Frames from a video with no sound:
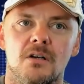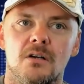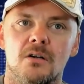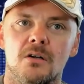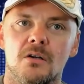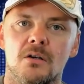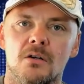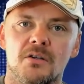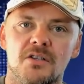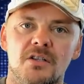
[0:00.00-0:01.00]

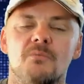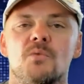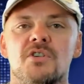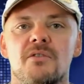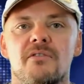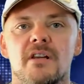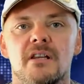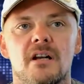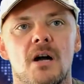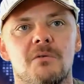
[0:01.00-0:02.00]
Or would you think
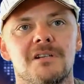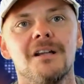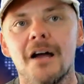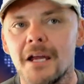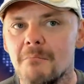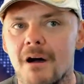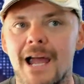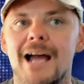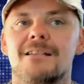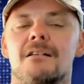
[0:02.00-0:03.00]
that I was lying my
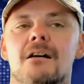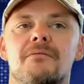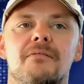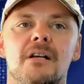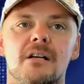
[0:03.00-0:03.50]
ass off